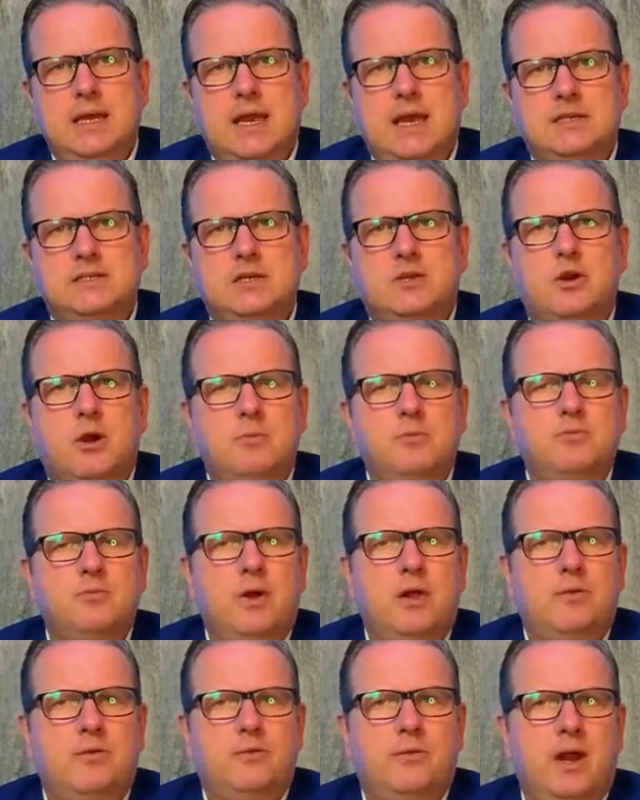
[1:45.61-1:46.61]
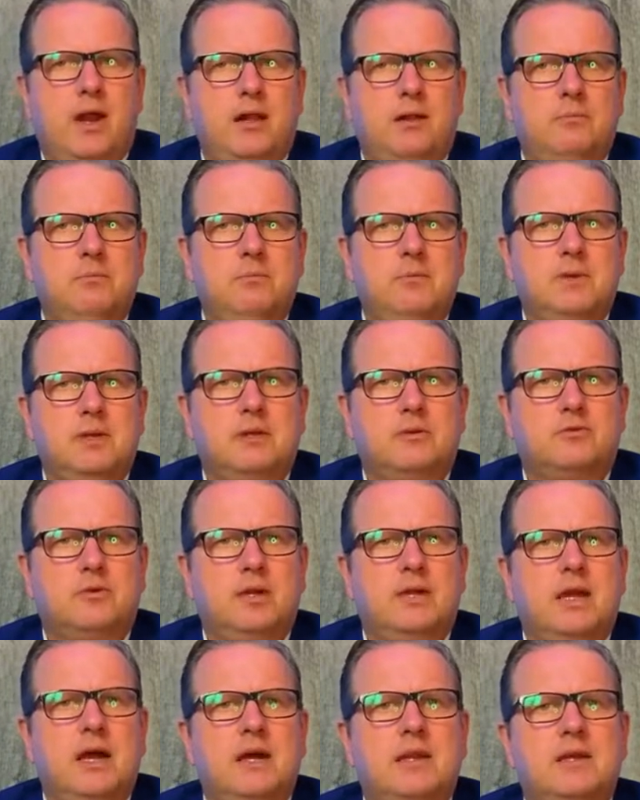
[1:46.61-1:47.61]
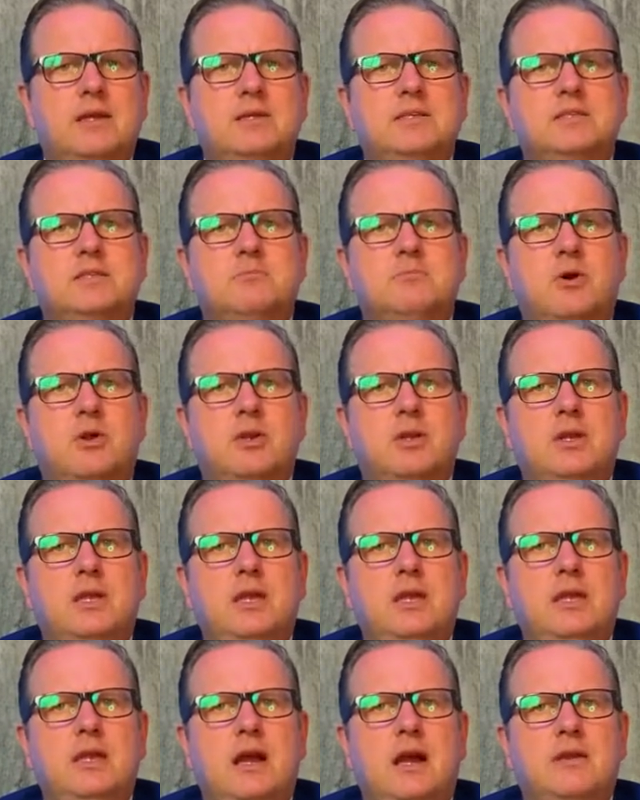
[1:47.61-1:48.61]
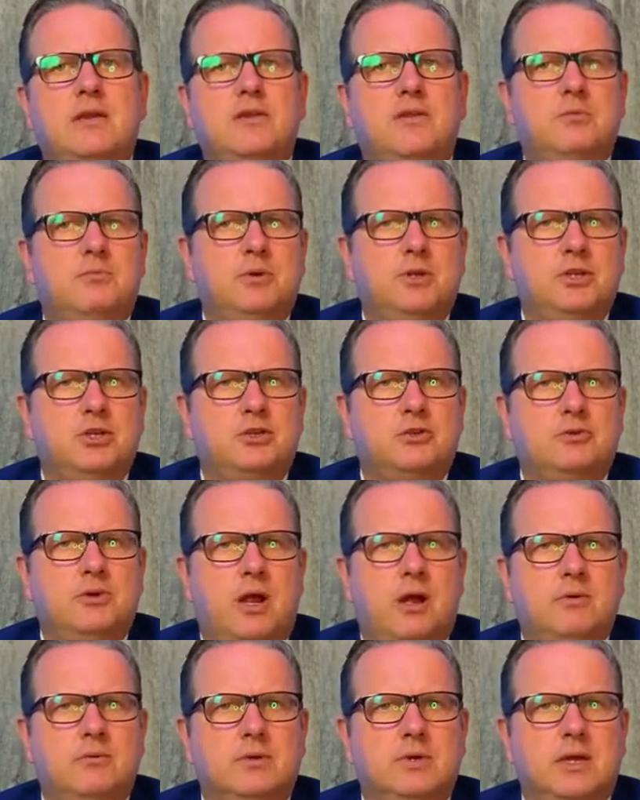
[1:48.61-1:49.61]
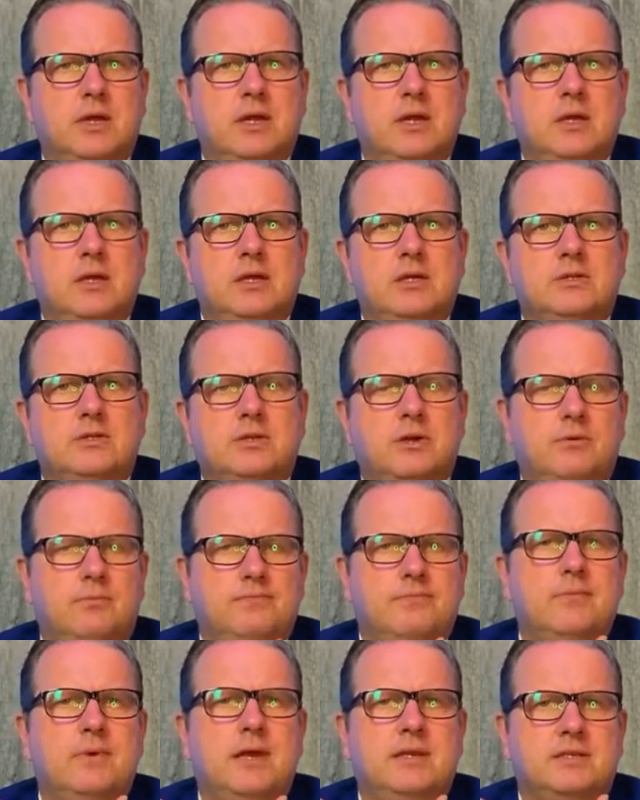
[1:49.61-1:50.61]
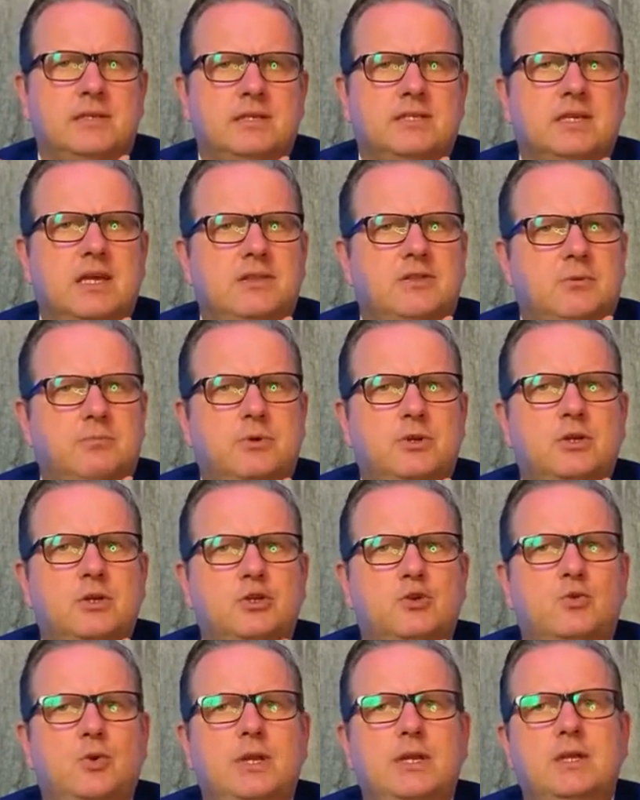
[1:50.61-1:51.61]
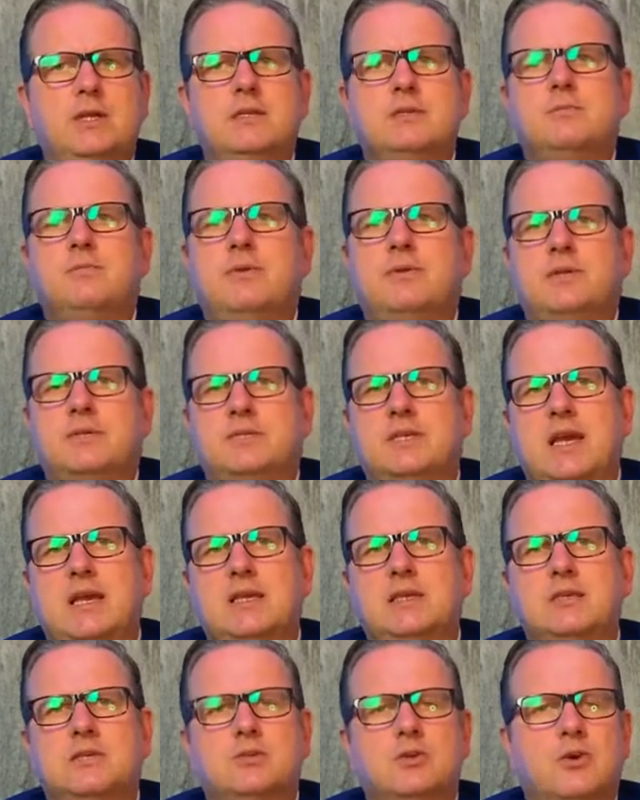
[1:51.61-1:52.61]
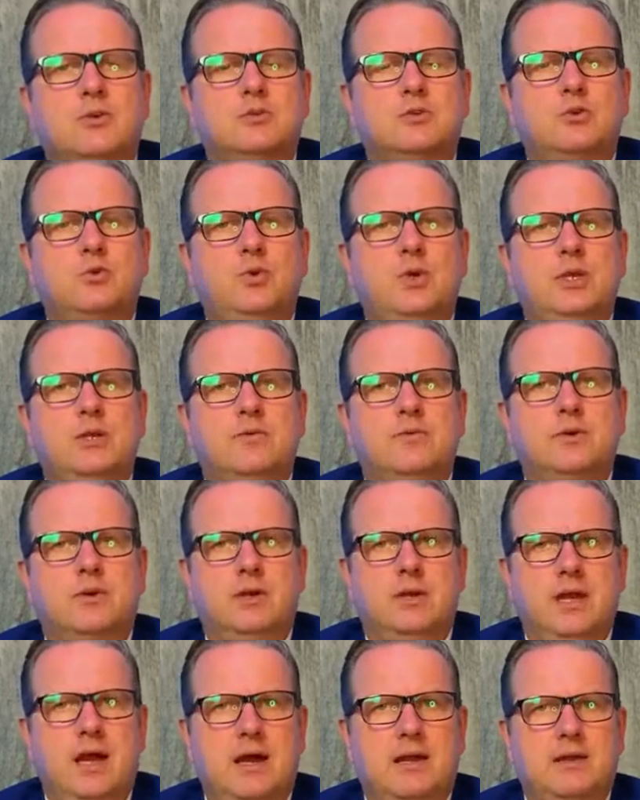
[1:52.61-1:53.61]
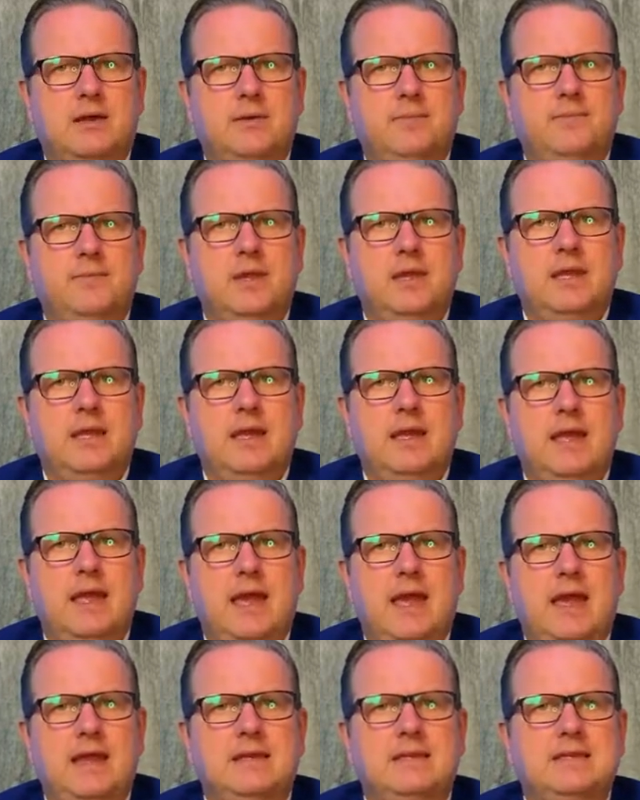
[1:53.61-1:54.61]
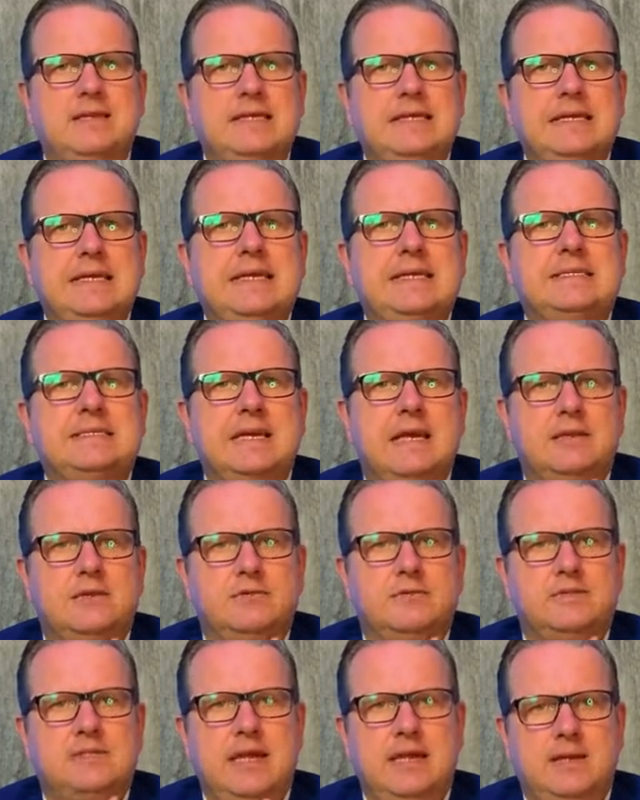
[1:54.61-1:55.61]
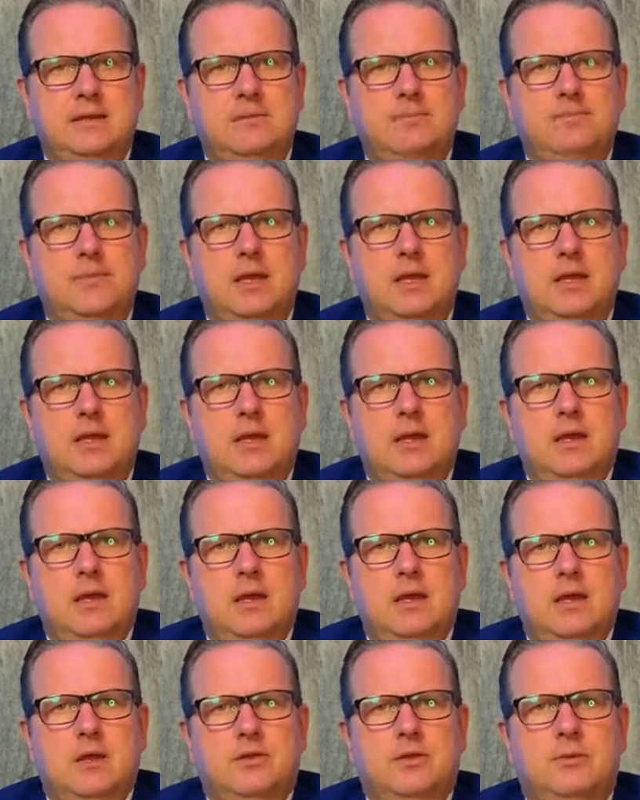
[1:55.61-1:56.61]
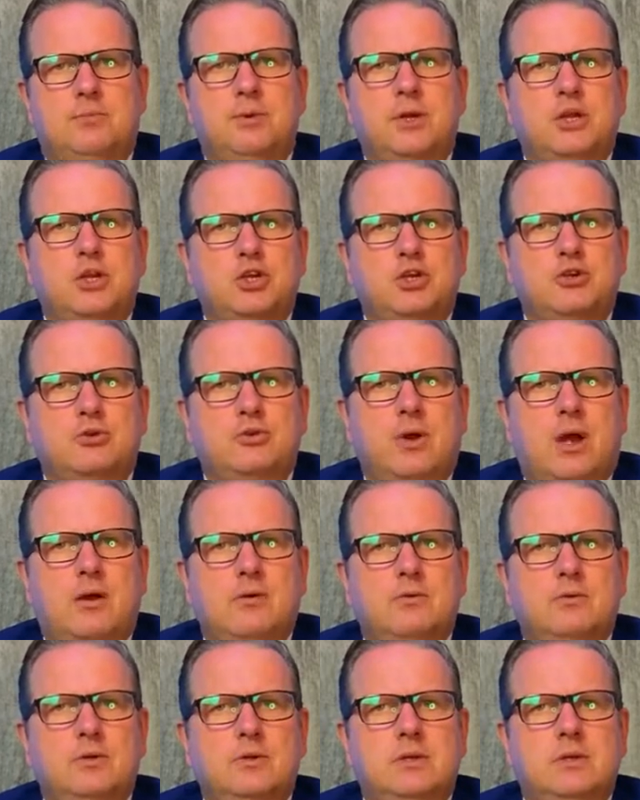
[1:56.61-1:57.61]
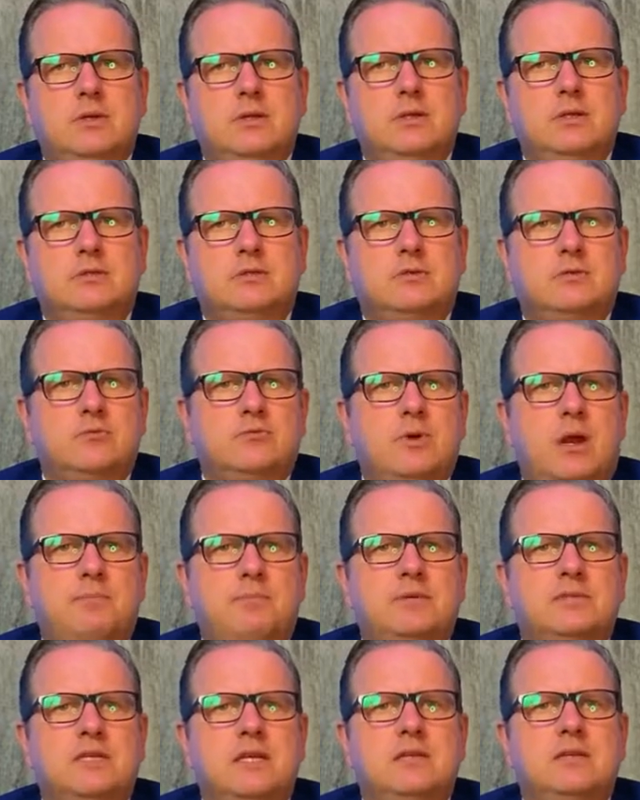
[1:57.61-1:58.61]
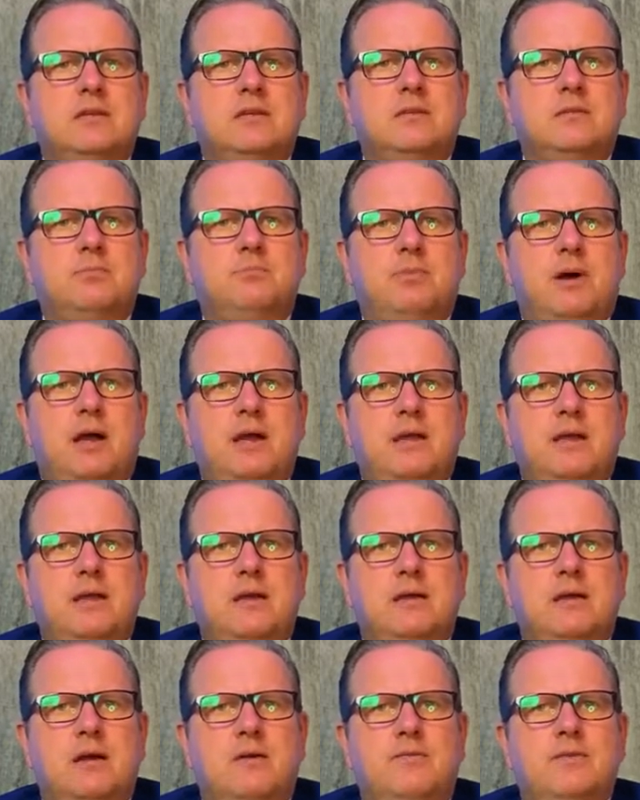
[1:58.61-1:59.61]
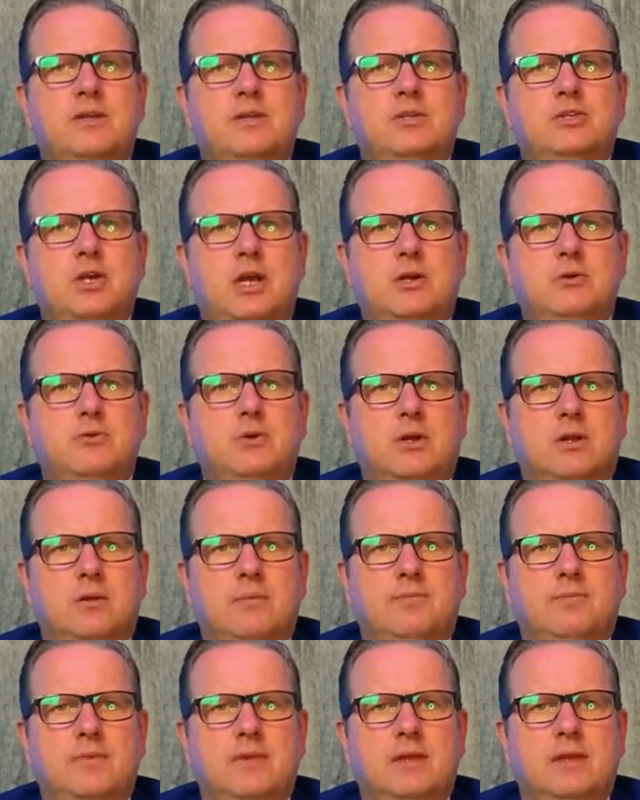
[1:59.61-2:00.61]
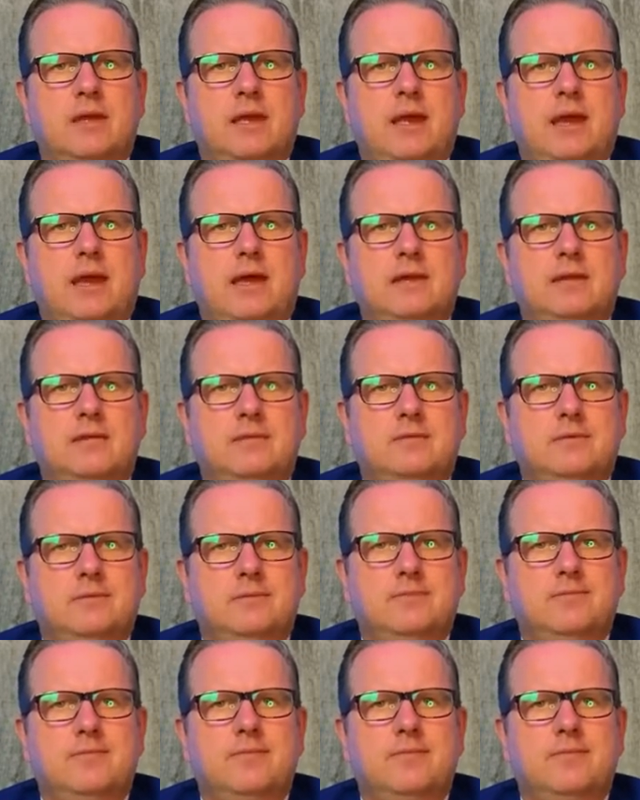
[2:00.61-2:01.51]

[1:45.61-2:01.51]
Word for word: As a Commonwealth realm, Grenada is a monarchy under the British Crown, so, as I said, the British Queen Elizabeth II is also Queen of Grenada and its head of state. The British Crown is represented by a Governor General, and